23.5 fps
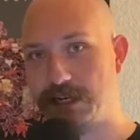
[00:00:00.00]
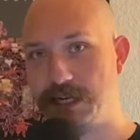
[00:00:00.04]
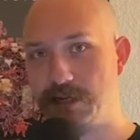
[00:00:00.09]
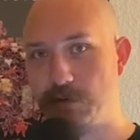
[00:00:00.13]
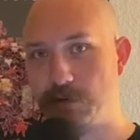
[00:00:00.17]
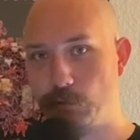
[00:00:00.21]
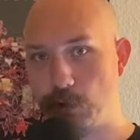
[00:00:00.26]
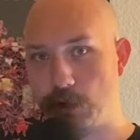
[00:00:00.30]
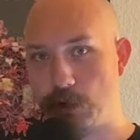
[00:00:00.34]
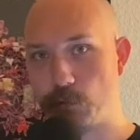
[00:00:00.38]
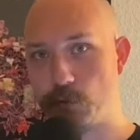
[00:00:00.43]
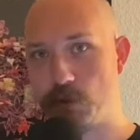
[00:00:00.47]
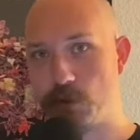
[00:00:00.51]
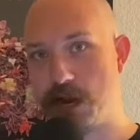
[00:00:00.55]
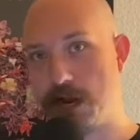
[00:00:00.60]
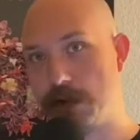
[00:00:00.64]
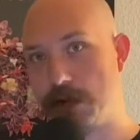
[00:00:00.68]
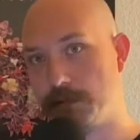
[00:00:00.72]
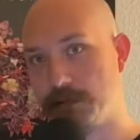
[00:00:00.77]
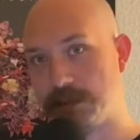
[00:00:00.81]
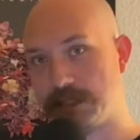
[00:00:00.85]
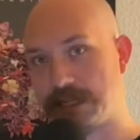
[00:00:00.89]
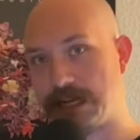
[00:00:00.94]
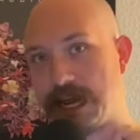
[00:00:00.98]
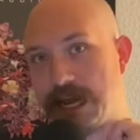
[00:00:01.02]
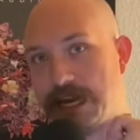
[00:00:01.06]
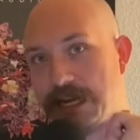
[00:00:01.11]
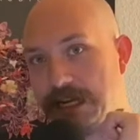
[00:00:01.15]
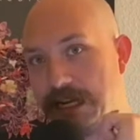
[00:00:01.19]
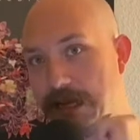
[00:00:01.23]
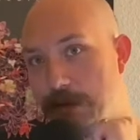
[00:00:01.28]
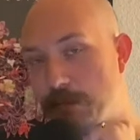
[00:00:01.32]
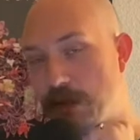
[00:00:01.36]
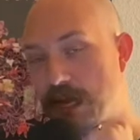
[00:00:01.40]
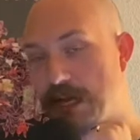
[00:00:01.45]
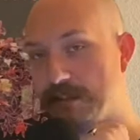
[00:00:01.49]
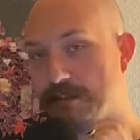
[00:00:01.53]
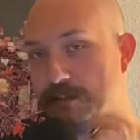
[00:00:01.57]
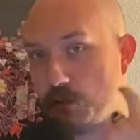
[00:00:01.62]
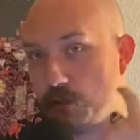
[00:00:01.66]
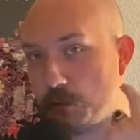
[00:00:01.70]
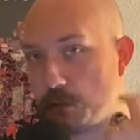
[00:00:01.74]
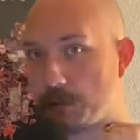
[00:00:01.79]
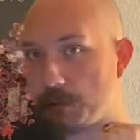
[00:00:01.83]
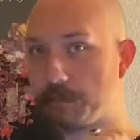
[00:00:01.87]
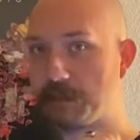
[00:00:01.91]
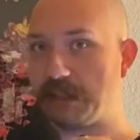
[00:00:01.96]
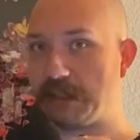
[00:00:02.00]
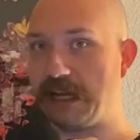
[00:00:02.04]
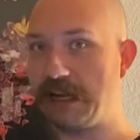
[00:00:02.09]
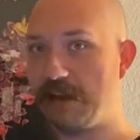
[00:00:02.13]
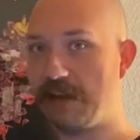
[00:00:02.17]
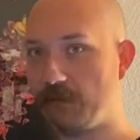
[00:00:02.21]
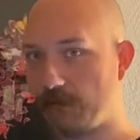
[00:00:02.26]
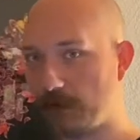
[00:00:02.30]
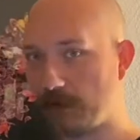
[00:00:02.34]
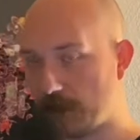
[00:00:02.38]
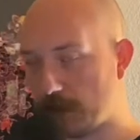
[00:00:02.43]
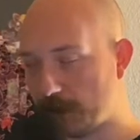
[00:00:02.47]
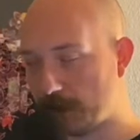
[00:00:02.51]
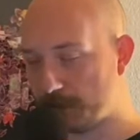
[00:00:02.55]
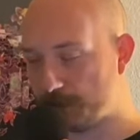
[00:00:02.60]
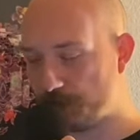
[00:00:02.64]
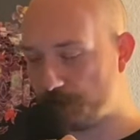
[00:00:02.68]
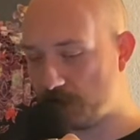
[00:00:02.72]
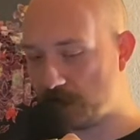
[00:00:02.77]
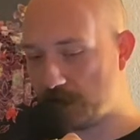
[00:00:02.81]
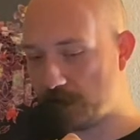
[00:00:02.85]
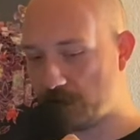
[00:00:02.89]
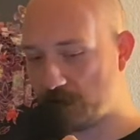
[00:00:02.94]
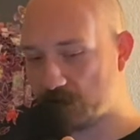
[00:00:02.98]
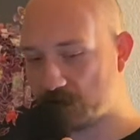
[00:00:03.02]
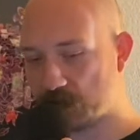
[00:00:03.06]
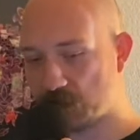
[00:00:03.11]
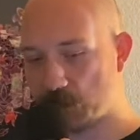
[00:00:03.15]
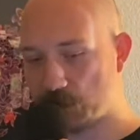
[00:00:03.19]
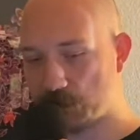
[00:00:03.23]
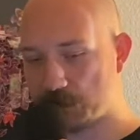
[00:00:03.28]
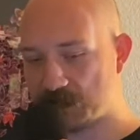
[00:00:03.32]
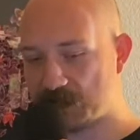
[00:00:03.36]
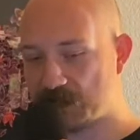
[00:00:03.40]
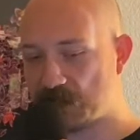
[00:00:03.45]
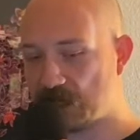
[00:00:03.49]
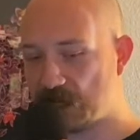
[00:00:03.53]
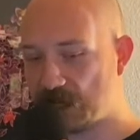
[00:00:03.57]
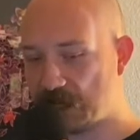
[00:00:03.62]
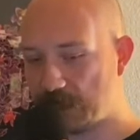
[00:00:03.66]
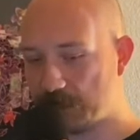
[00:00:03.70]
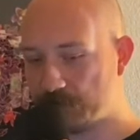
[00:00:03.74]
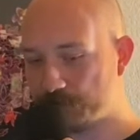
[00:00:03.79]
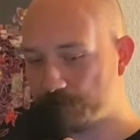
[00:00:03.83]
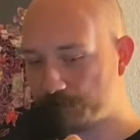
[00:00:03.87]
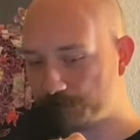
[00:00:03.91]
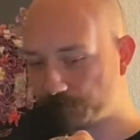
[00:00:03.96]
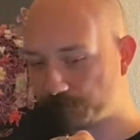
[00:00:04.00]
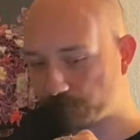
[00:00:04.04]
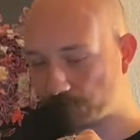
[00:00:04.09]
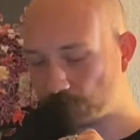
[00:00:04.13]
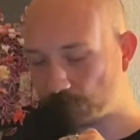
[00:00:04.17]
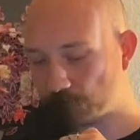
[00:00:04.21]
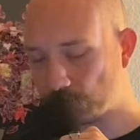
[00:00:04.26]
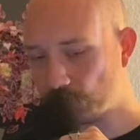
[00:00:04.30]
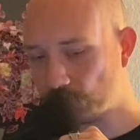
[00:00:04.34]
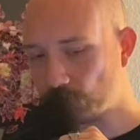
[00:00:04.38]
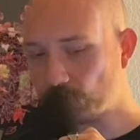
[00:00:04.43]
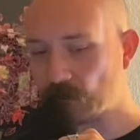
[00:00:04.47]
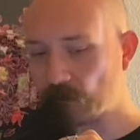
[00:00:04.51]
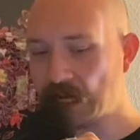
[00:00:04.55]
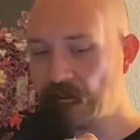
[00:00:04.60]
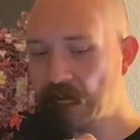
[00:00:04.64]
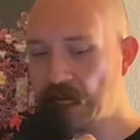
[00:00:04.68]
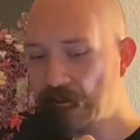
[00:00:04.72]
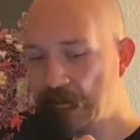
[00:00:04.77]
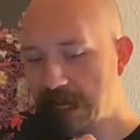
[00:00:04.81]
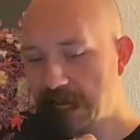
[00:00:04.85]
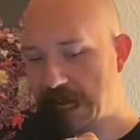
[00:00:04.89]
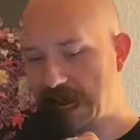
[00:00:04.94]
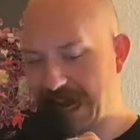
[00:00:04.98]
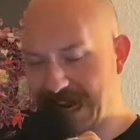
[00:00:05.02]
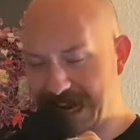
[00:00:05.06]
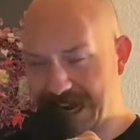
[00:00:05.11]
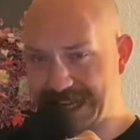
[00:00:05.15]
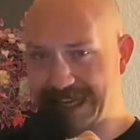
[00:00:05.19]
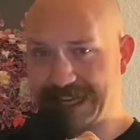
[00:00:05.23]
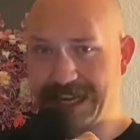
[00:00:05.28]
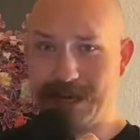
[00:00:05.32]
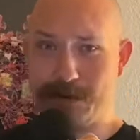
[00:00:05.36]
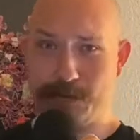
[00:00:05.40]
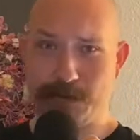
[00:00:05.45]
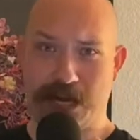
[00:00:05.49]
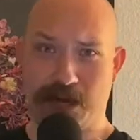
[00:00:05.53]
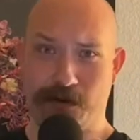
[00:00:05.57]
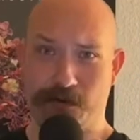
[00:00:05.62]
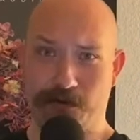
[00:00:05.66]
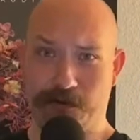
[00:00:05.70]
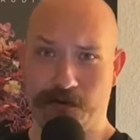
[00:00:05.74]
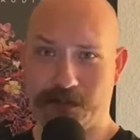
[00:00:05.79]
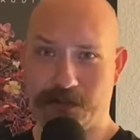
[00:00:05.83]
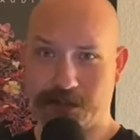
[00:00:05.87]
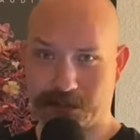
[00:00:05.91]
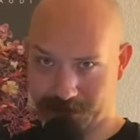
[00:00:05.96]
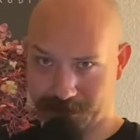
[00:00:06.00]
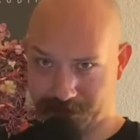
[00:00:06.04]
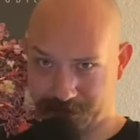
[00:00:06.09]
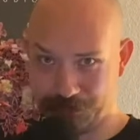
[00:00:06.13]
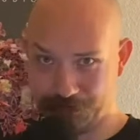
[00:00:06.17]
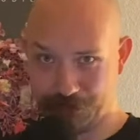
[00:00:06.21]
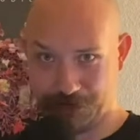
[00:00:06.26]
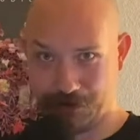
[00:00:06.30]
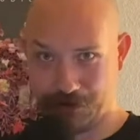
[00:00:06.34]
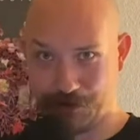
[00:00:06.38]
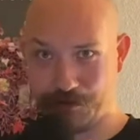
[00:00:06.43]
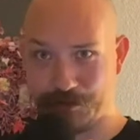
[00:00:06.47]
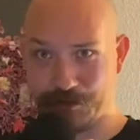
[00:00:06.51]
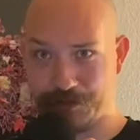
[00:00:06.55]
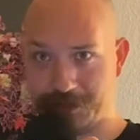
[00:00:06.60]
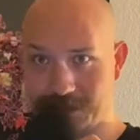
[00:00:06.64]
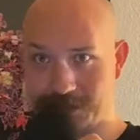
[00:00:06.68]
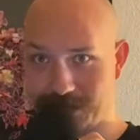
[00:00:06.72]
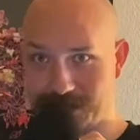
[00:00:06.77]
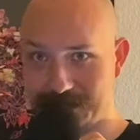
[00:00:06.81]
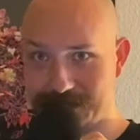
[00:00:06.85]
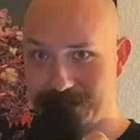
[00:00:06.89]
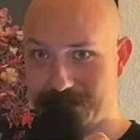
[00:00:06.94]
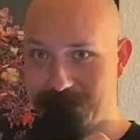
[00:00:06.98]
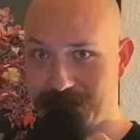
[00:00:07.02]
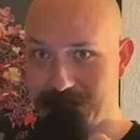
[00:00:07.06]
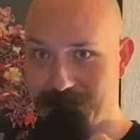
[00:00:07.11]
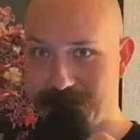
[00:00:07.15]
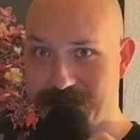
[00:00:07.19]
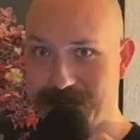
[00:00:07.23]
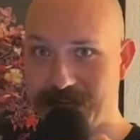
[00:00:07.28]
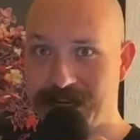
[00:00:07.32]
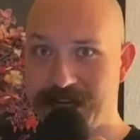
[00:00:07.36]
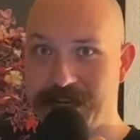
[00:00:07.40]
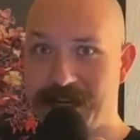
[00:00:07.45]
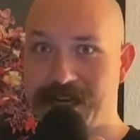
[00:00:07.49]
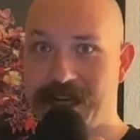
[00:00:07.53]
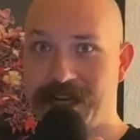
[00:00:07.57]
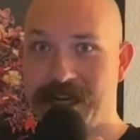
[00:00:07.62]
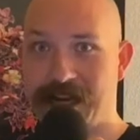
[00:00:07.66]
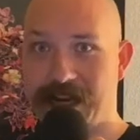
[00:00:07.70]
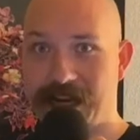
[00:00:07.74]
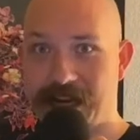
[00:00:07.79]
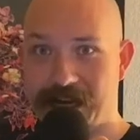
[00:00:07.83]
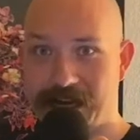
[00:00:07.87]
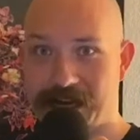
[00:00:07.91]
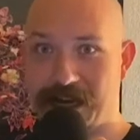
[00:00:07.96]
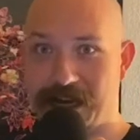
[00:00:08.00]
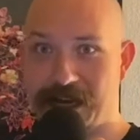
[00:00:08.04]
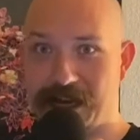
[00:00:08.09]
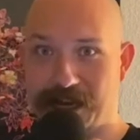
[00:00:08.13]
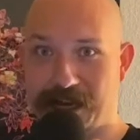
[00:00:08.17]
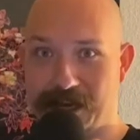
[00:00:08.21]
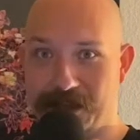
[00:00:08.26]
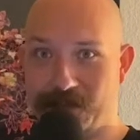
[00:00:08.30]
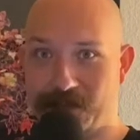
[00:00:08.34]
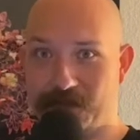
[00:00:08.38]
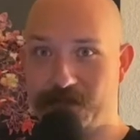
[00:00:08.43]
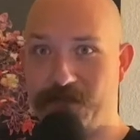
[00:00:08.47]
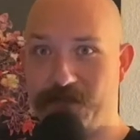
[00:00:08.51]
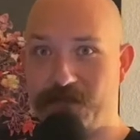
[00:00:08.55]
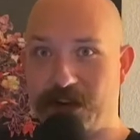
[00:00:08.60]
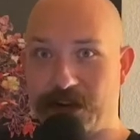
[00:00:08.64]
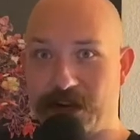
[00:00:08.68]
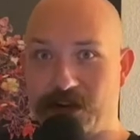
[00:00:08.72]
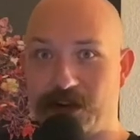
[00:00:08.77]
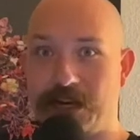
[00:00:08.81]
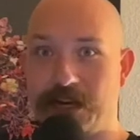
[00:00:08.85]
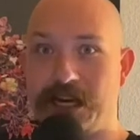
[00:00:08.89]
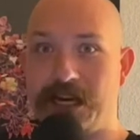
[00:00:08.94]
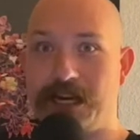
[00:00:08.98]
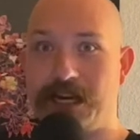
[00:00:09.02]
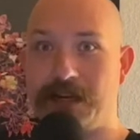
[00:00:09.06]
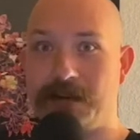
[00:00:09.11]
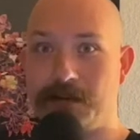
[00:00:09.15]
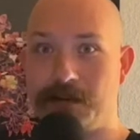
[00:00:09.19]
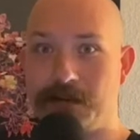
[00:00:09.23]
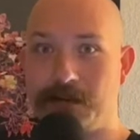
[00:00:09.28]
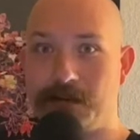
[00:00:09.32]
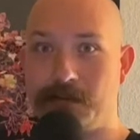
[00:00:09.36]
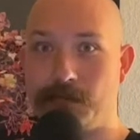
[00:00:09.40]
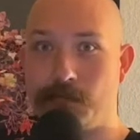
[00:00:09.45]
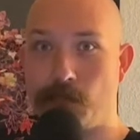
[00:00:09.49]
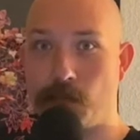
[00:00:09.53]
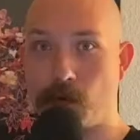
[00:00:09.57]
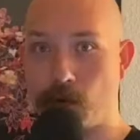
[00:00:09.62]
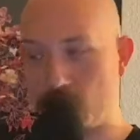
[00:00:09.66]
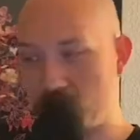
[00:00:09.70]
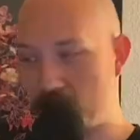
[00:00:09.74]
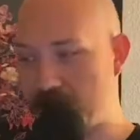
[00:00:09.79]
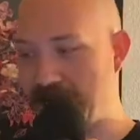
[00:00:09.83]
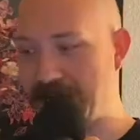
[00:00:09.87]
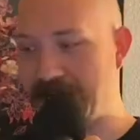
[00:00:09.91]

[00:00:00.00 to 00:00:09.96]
we were able to kind of get back to normal life here in Oklahoma City. And I came out on this show and I said, the very morning